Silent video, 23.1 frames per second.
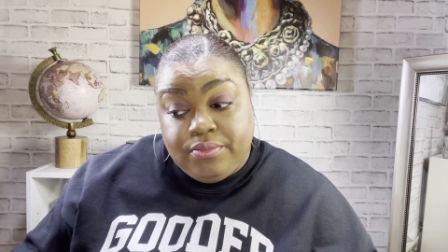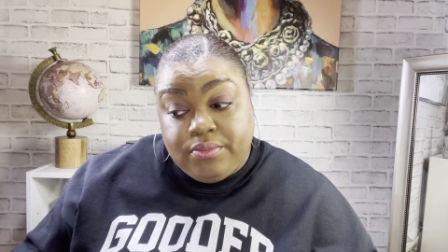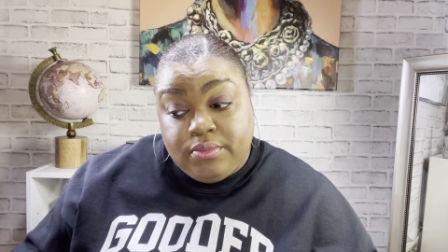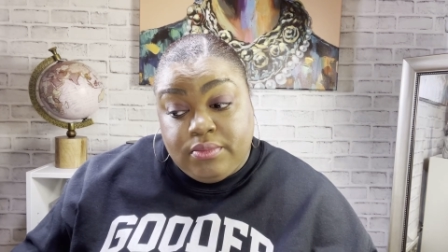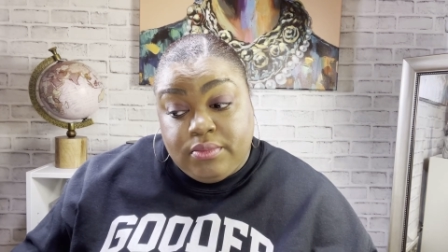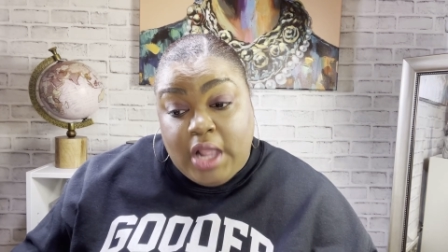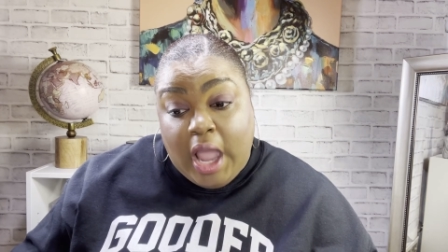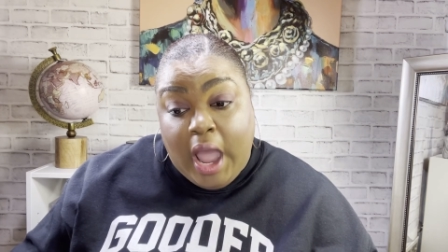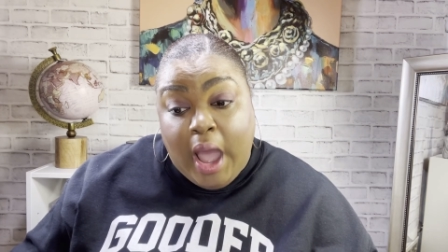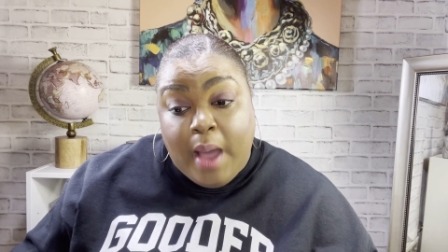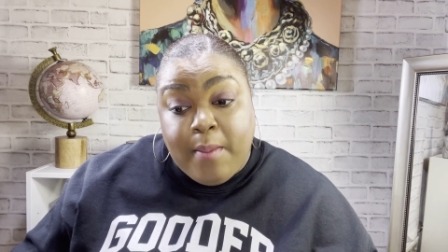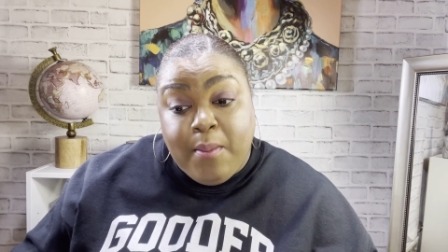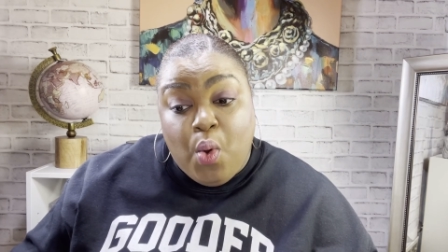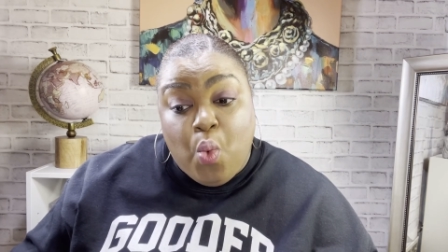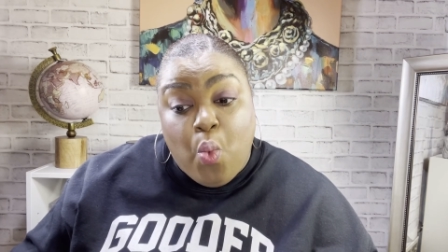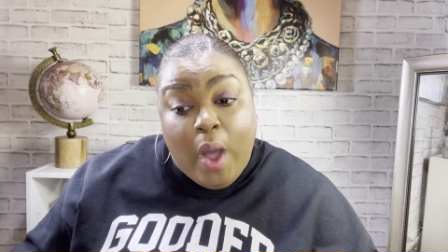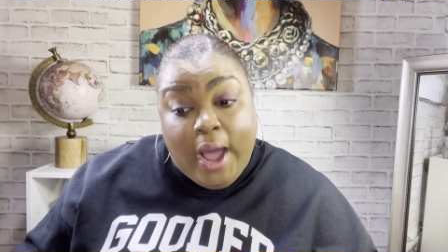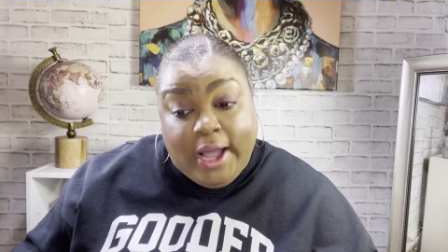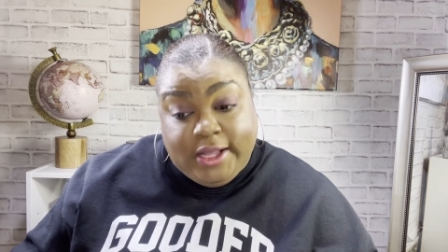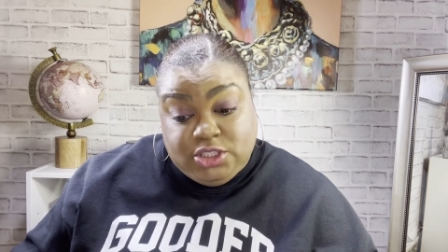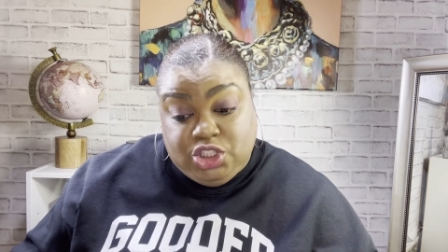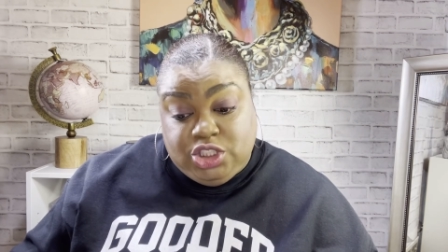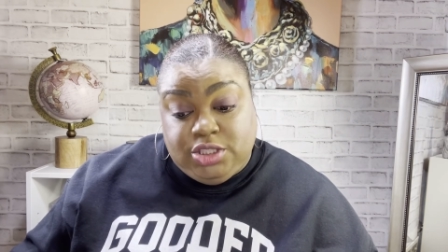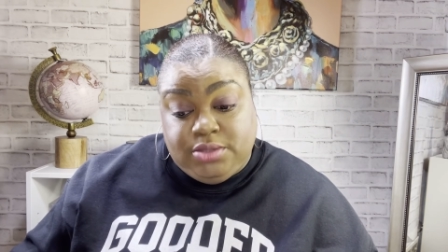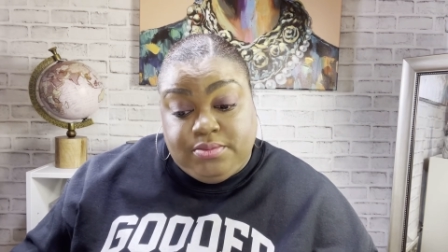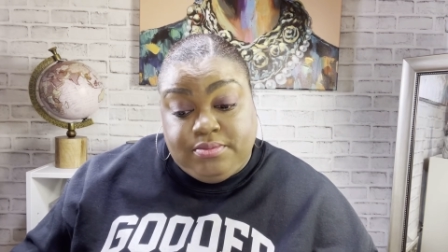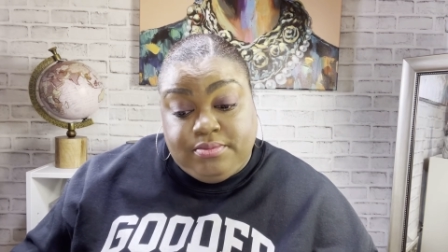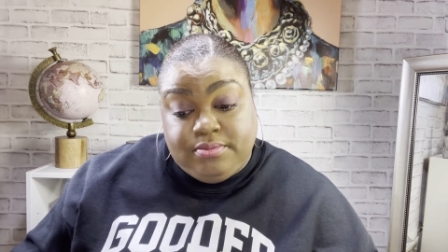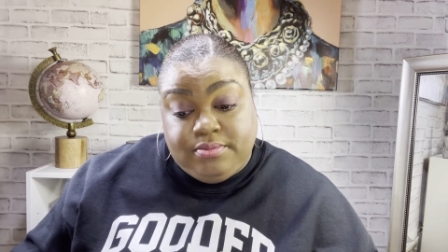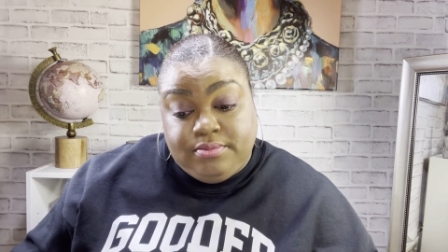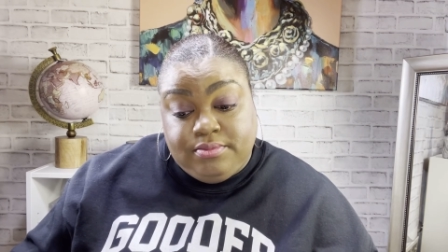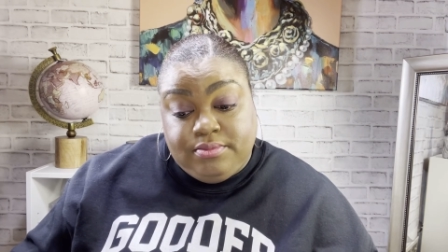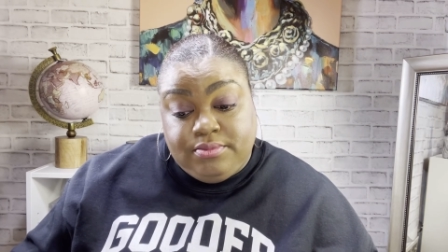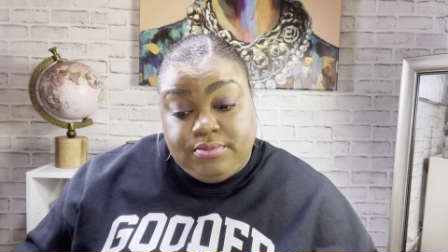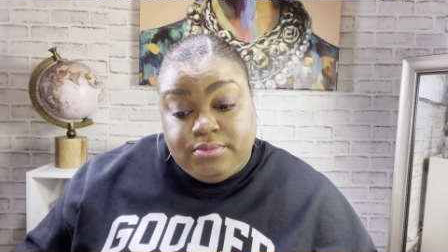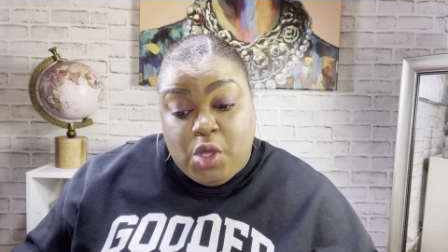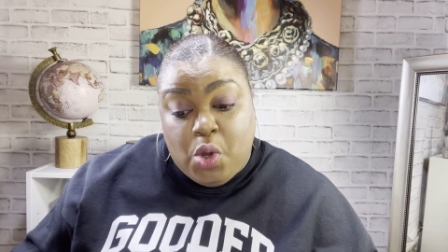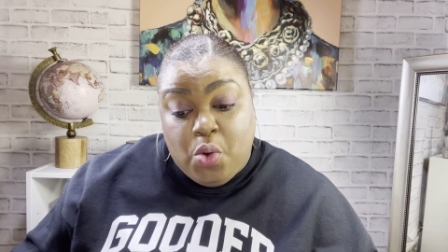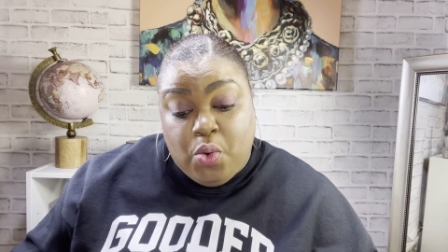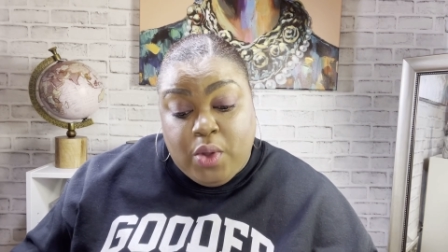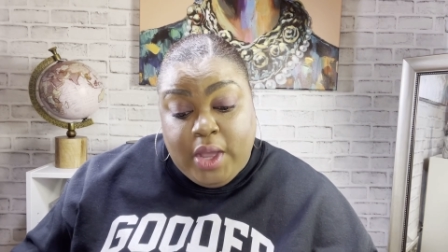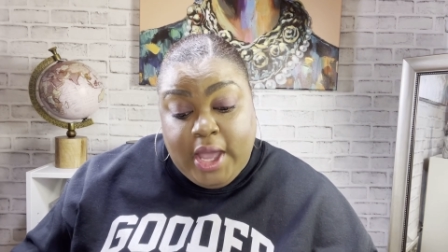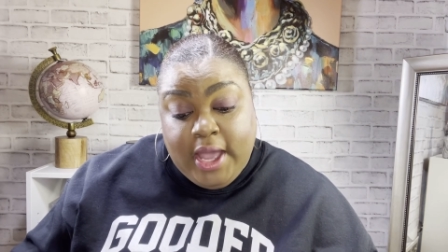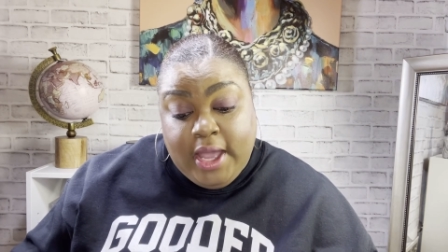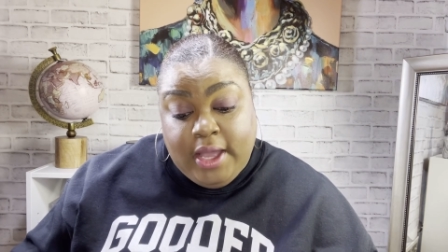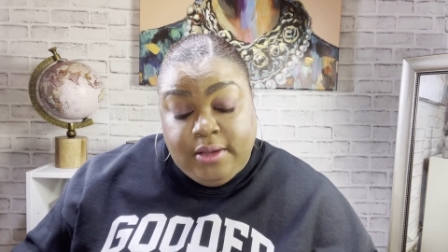I'm going to watch it.
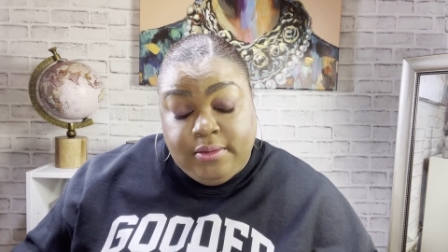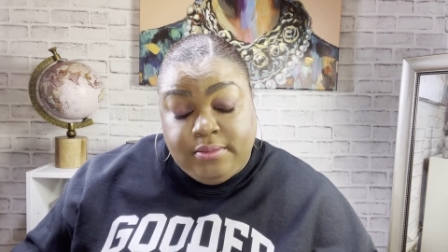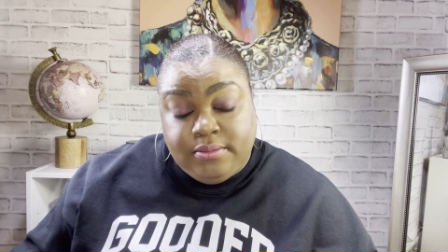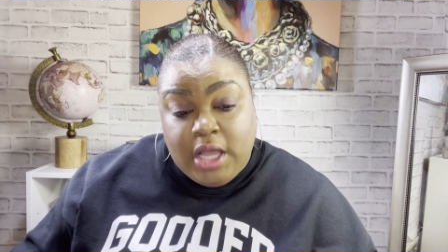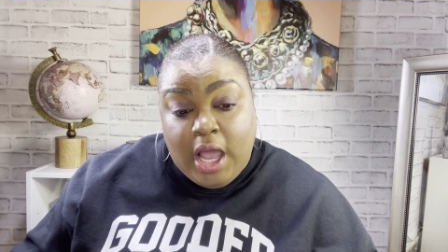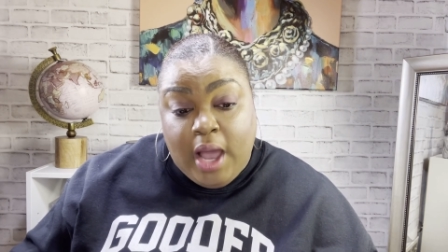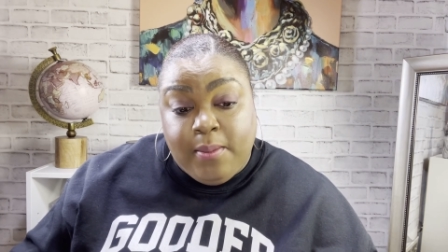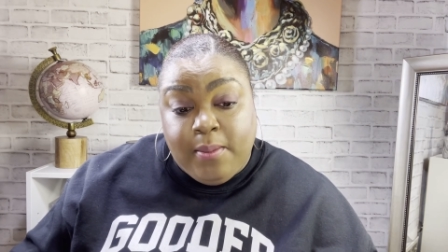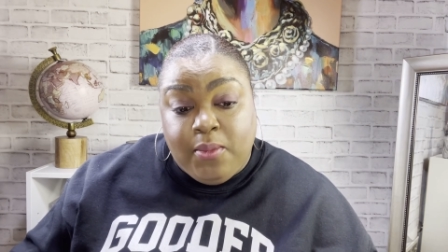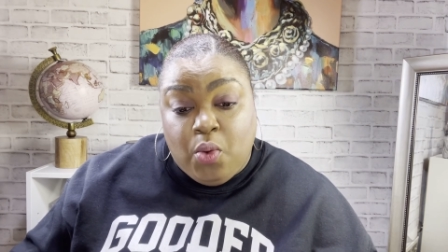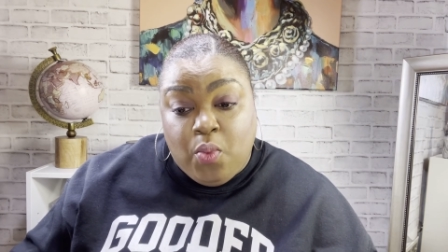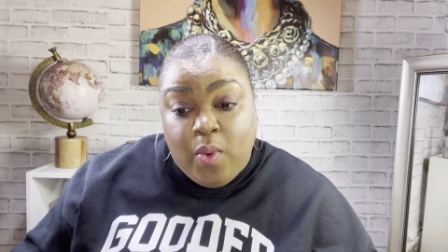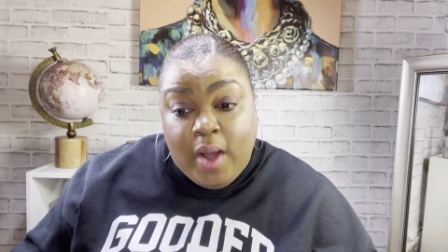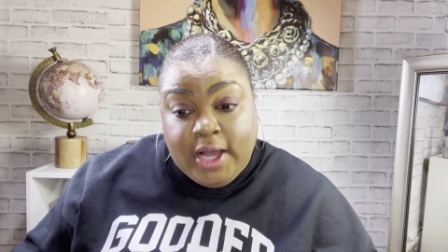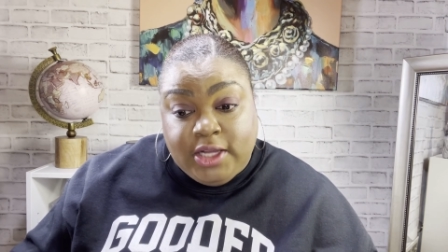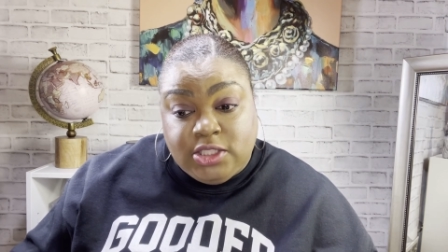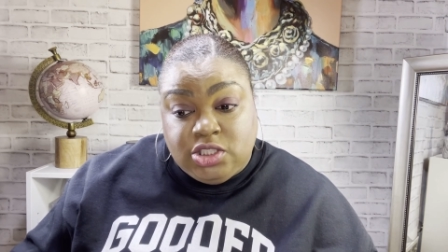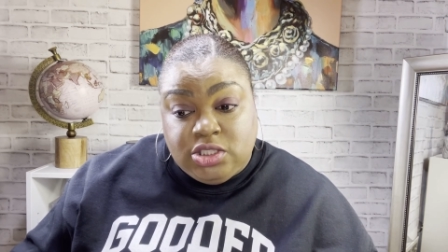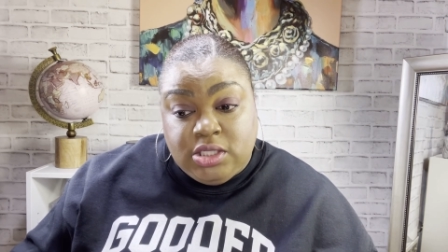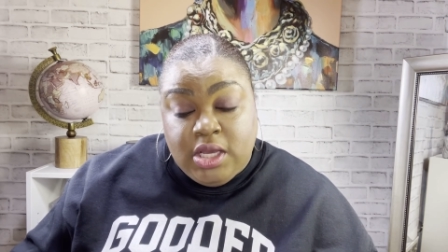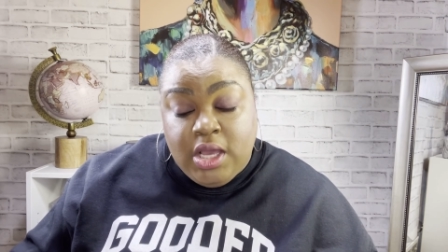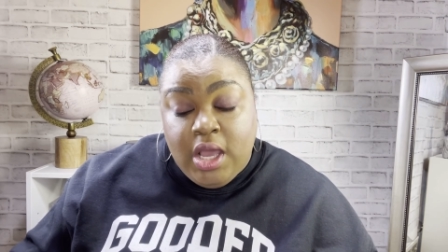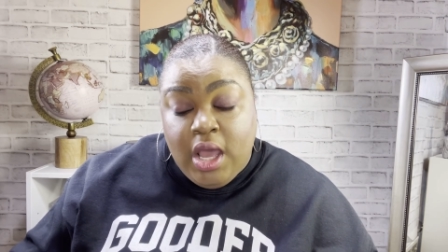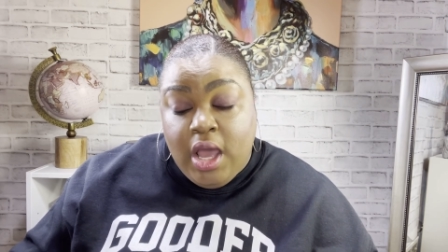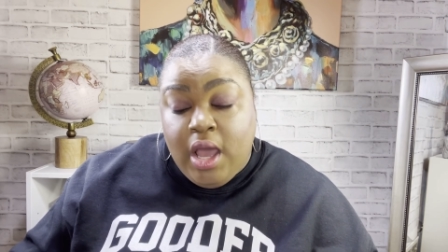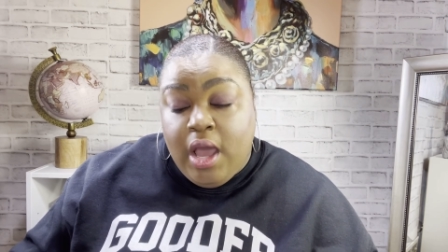Okay? I'm going to watch it.